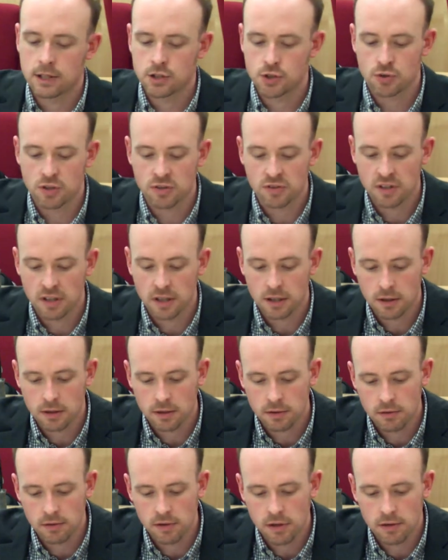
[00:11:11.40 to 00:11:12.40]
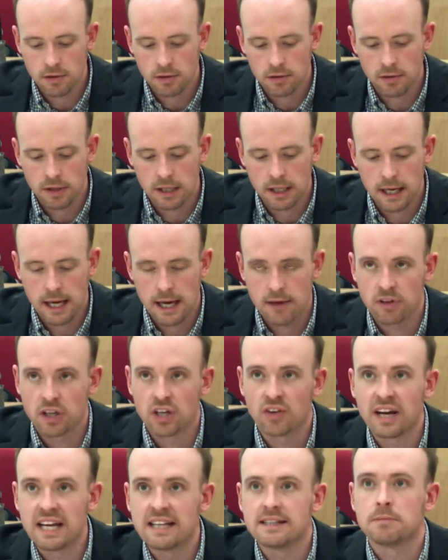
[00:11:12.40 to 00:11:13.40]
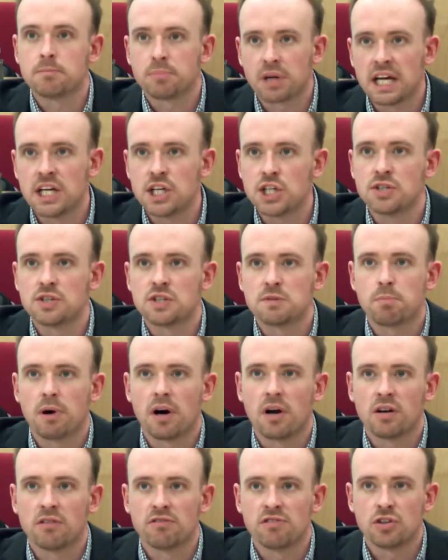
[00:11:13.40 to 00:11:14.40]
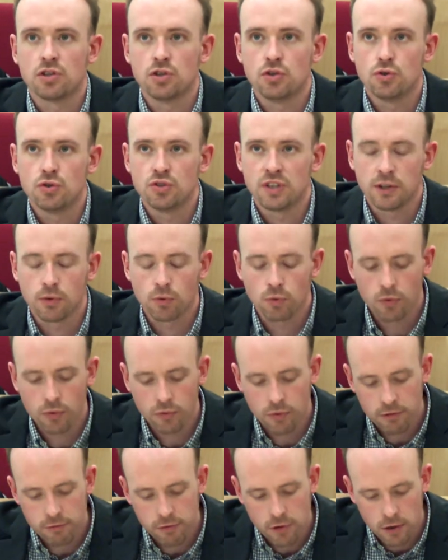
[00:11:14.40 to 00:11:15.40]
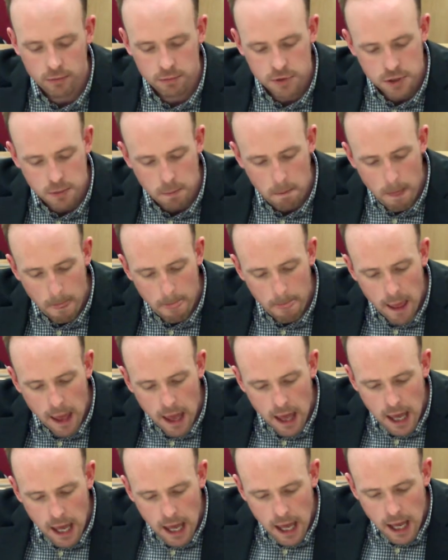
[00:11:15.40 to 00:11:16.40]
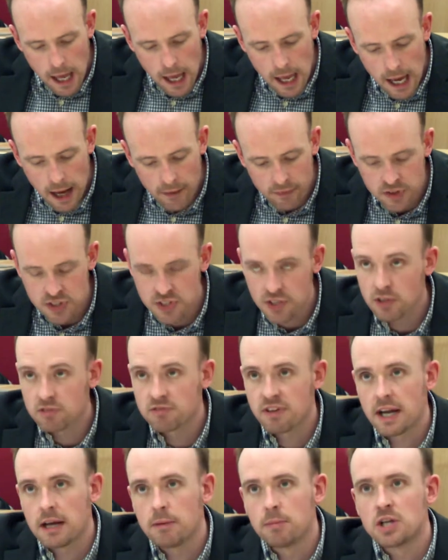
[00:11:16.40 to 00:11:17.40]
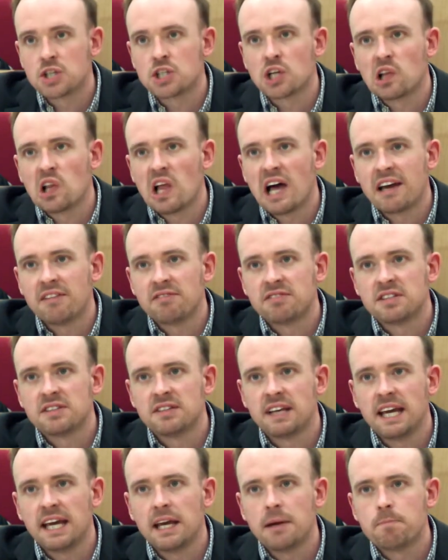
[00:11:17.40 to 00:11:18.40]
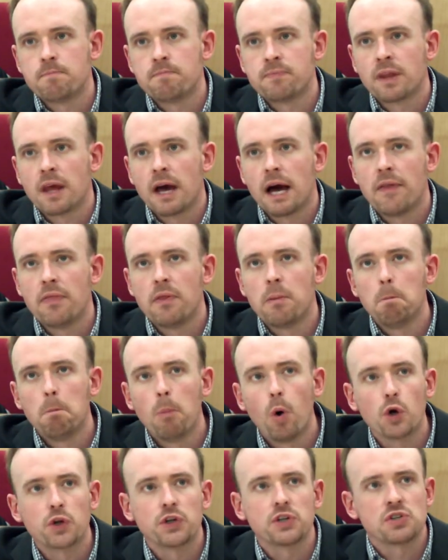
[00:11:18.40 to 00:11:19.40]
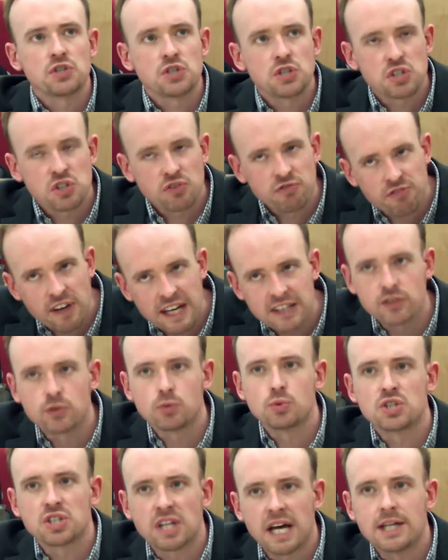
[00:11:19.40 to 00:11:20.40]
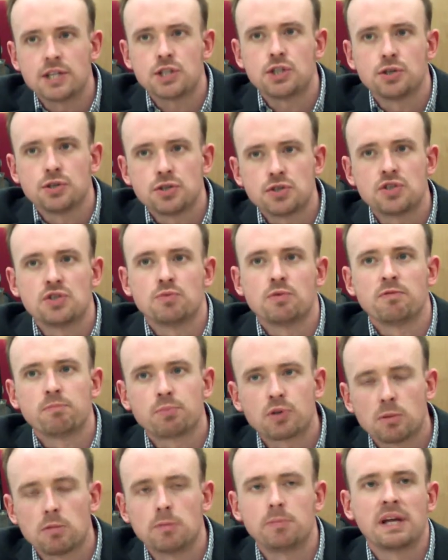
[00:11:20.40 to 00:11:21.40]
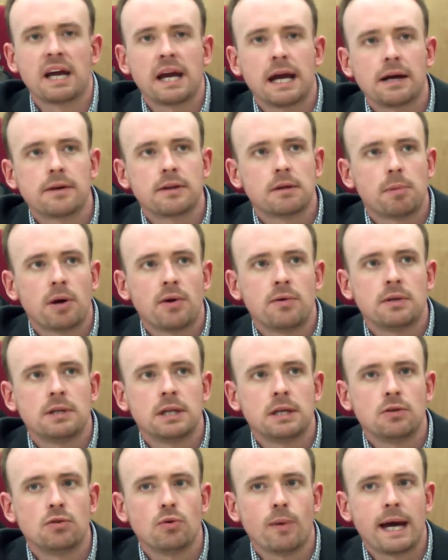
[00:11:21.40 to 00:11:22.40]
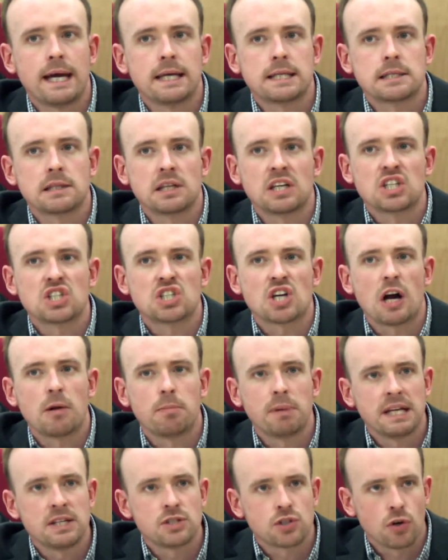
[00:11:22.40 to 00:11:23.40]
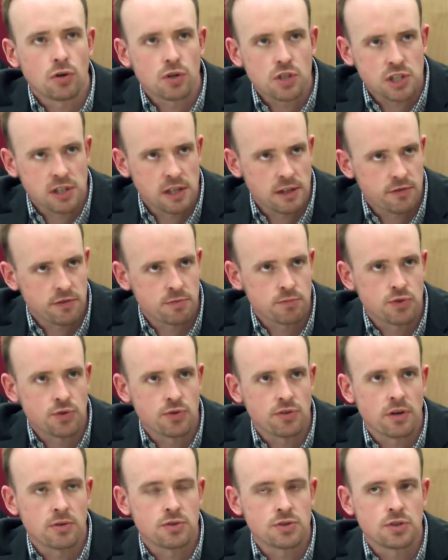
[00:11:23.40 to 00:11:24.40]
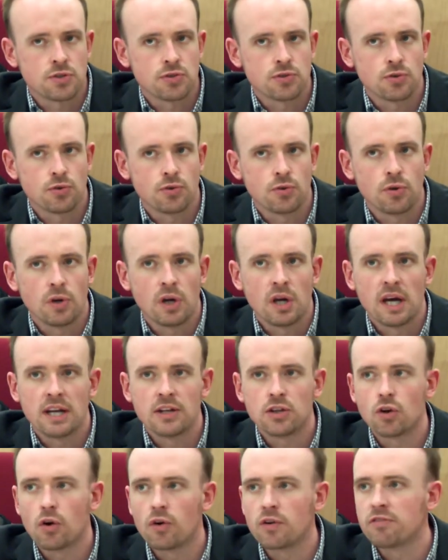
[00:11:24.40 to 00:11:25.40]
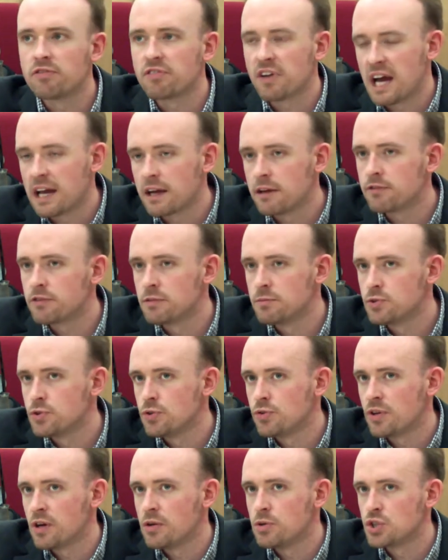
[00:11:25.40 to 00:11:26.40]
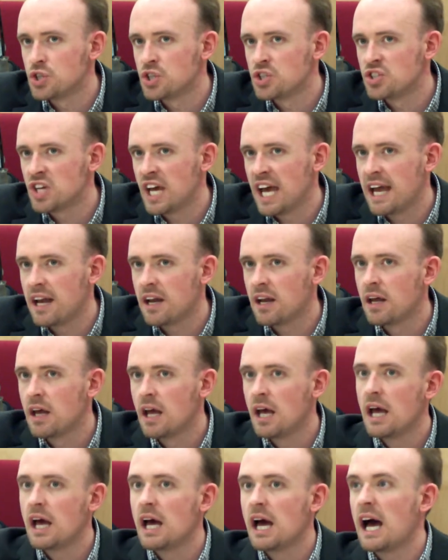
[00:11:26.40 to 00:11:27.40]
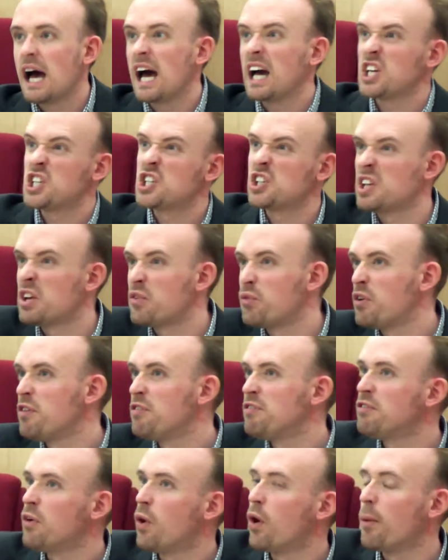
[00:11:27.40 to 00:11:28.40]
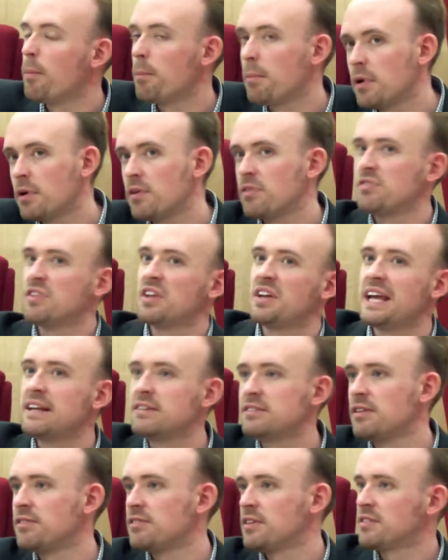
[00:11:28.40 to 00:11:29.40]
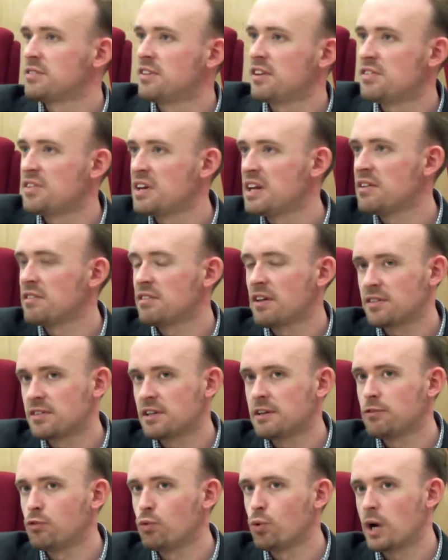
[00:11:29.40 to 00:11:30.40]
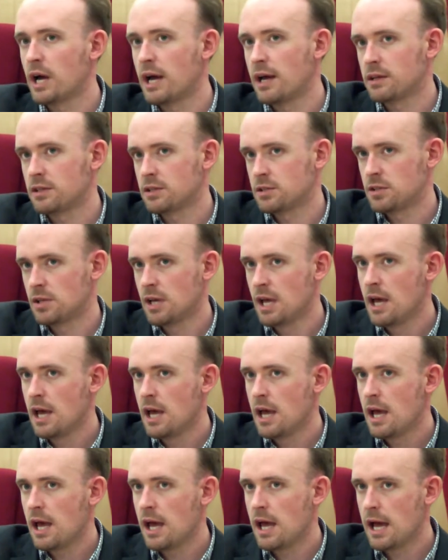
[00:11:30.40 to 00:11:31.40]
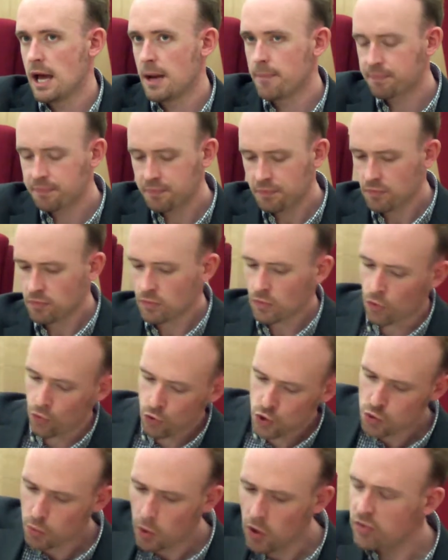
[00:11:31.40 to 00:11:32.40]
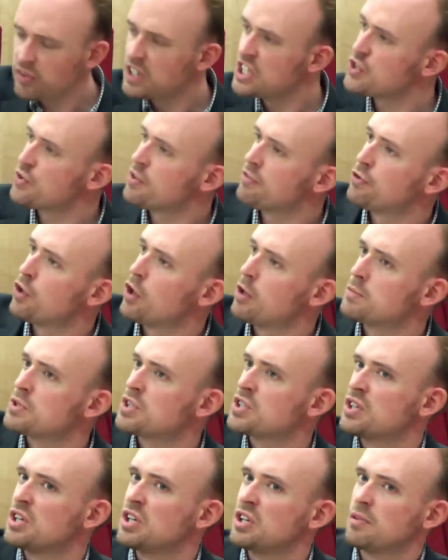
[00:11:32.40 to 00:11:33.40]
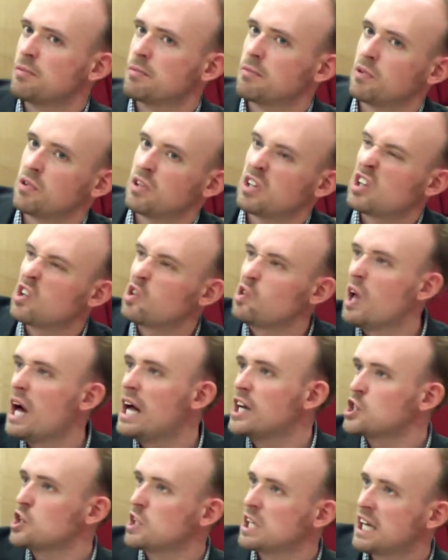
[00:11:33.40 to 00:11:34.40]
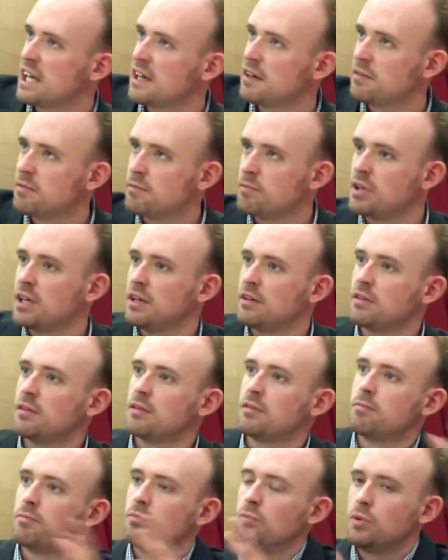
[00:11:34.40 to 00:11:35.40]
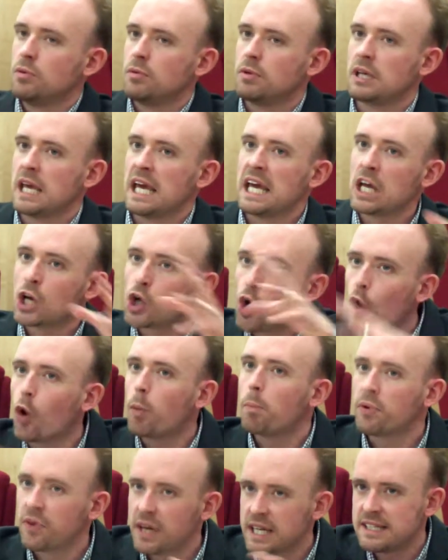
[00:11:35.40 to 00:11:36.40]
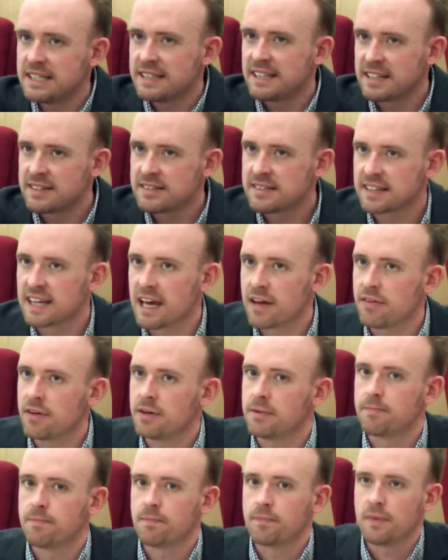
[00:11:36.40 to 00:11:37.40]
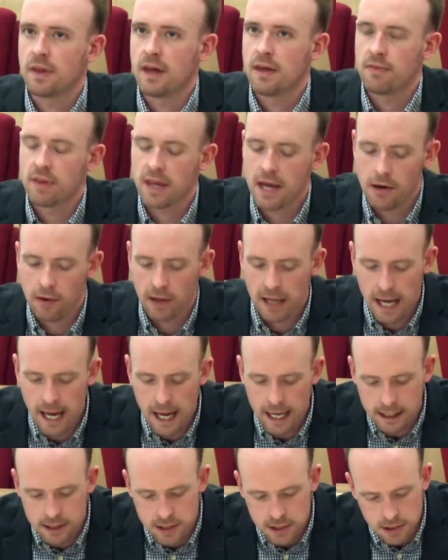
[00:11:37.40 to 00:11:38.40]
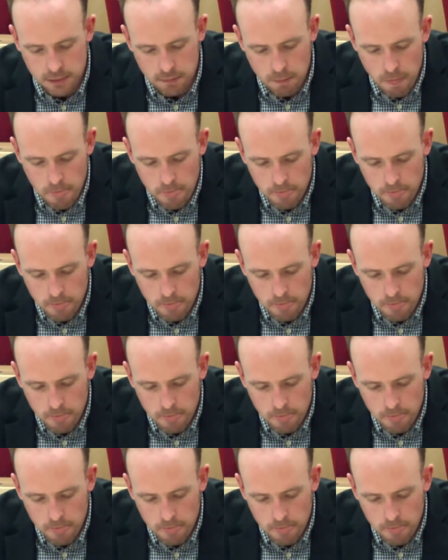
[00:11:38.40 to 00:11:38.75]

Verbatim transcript: during the, the, the, the, Great Depression as part of the New Deal reforms. and they're still very much alive today. And the modern federal statutes that we've probably heard about in the US, like Sarbanes Oxley from 2002 and Dodd Frank from 2010, actually reform the 1933 and 34 Acts. Uh, so all these reforms largely get, get, get incorporated in together in the early act.